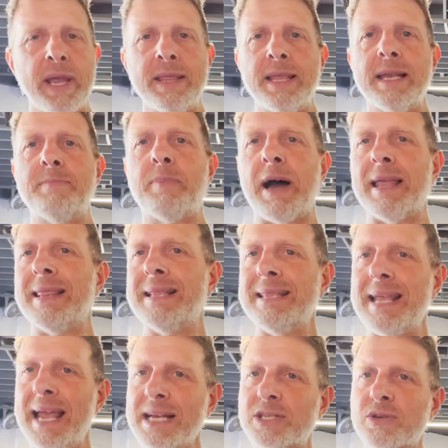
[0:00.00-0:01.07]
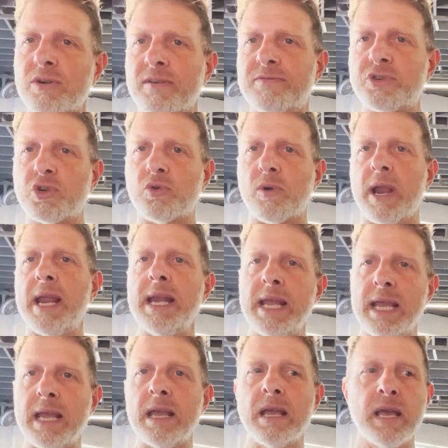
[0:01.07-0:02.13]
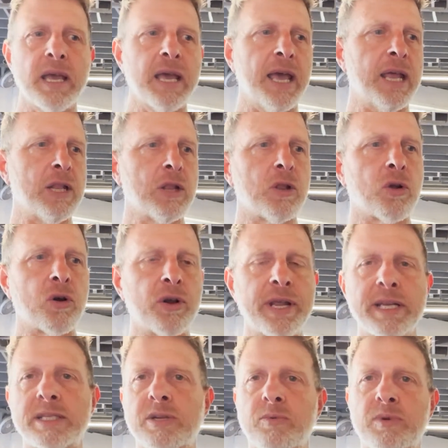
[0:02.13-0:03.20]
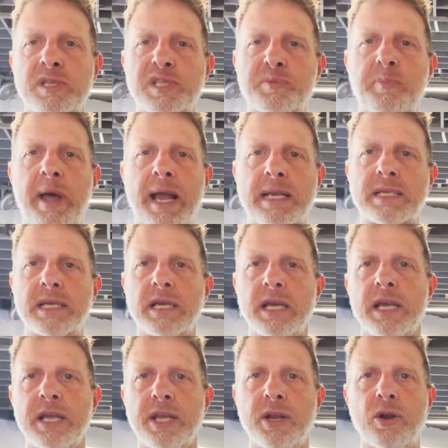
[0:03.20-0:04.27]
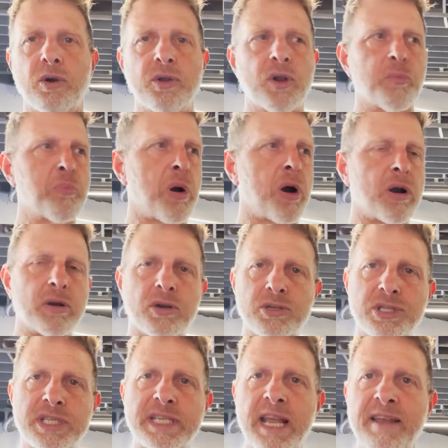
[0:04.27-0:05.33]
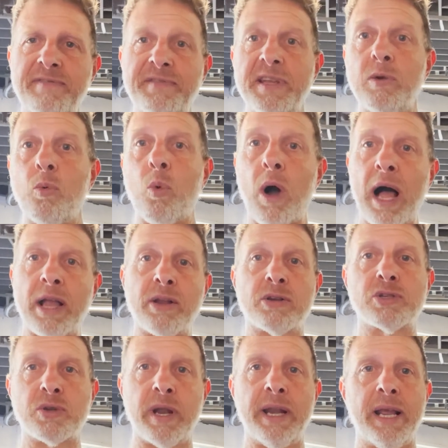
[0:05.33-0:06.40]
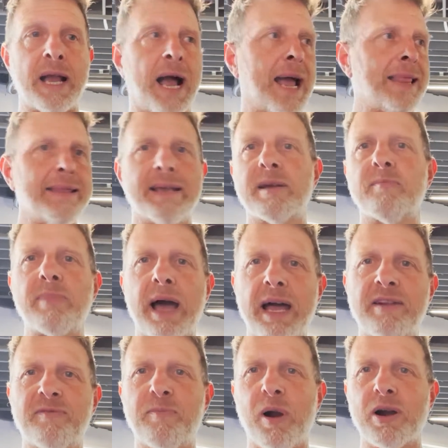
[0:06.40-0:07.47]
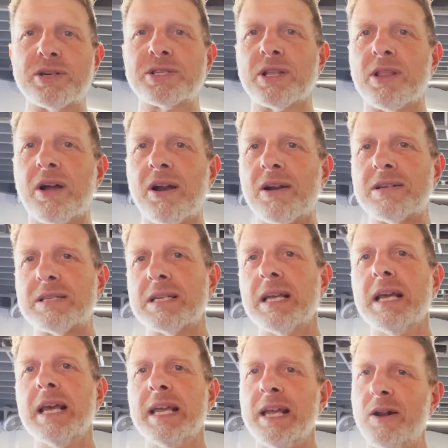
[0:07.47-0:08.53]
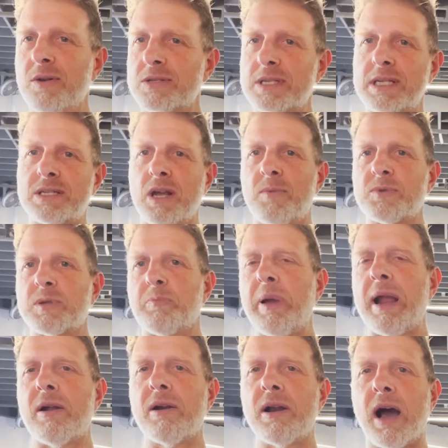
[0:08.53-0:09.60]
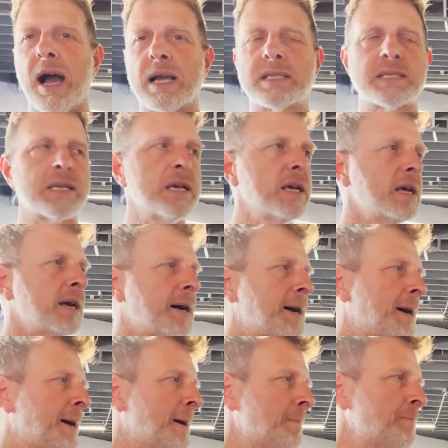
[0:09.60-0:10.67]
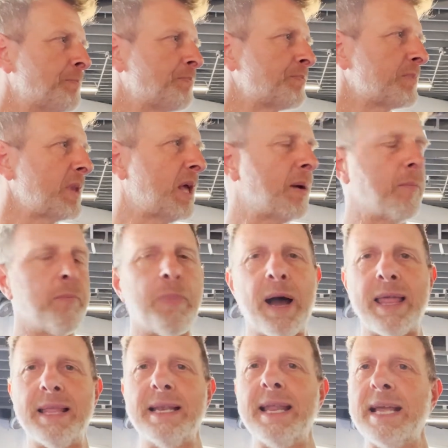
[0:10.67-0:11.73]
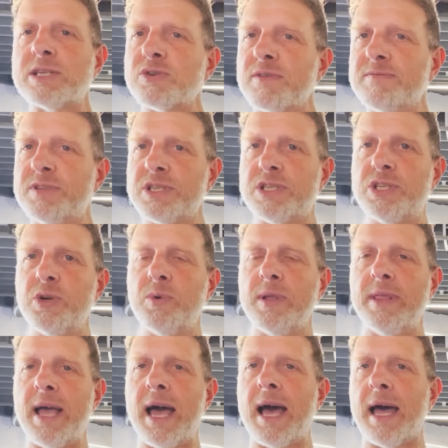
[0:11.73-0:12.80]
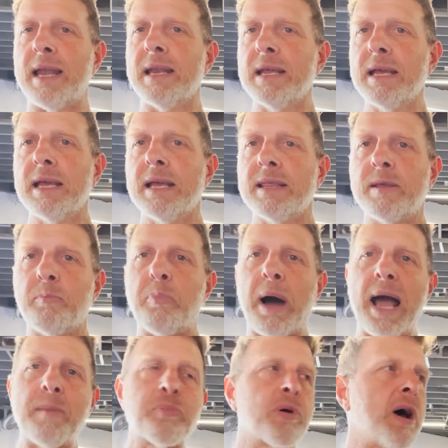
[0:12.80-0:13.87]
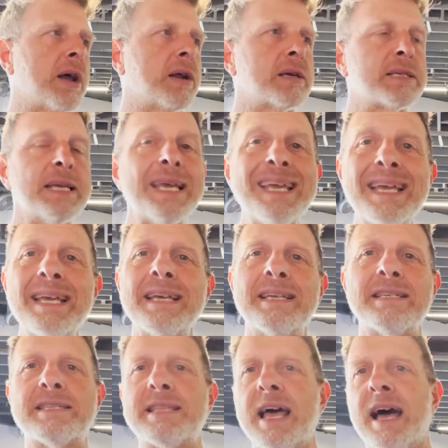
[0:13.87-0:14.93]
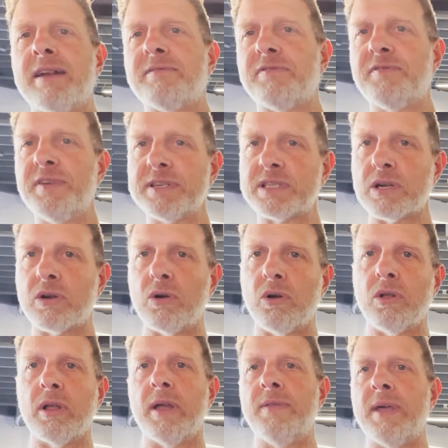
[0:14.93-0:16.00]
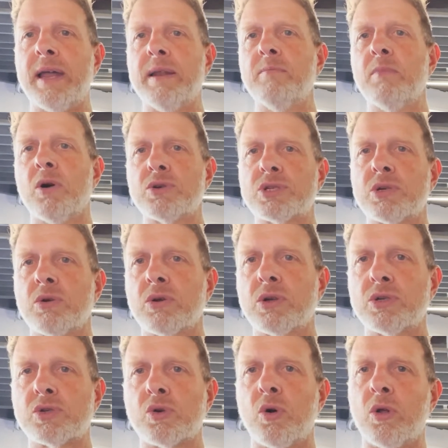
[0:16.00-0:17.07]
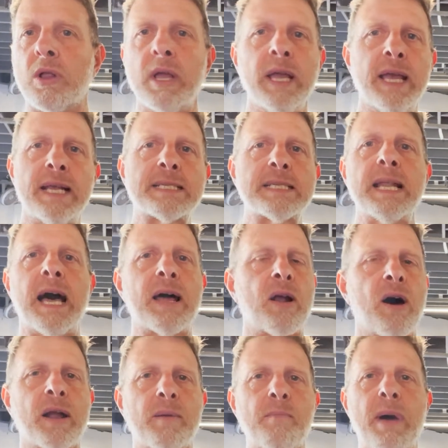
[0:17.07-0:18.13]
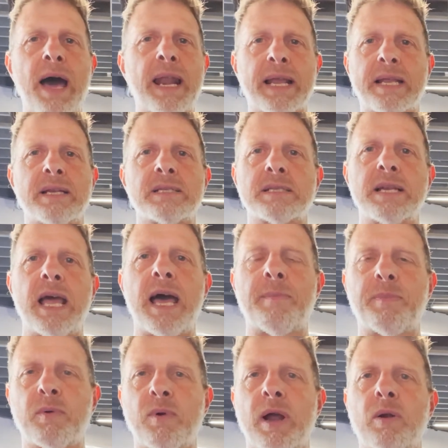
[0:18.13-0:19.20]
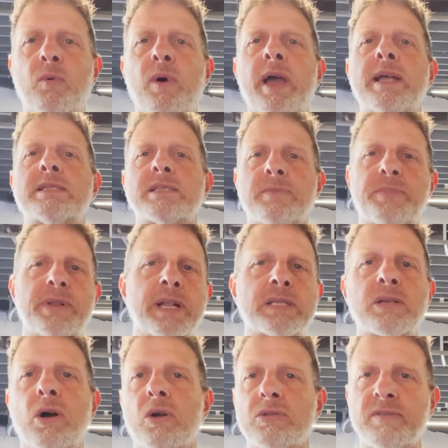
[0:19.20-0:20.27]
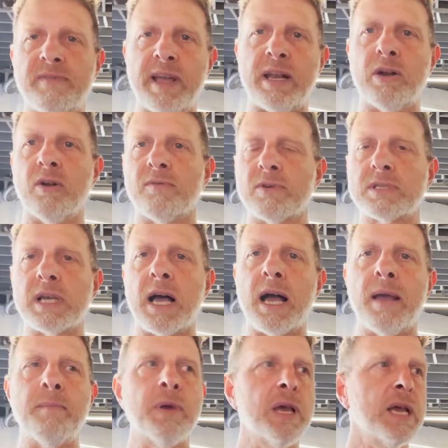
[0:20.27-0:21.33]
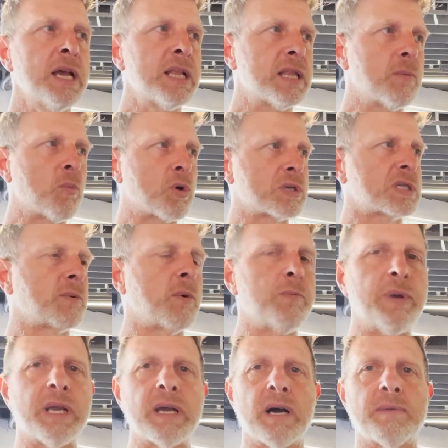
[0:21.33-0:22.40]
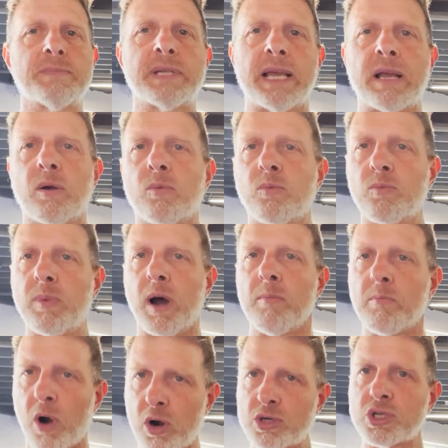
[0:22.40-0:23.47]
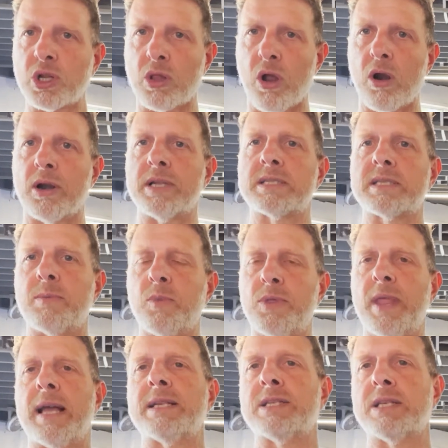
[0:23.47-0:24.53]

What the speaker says: by the nature of training and learning to respect your partner's safety while you're training highly combative martial arts, it's almost a paradox. By the nature of just doing that, the byproduct is that physical and that emotional control. It's not automatic. It doesn't happen right away. It's something that's cultivated over time. The more someone becomes like a martial artist, someone that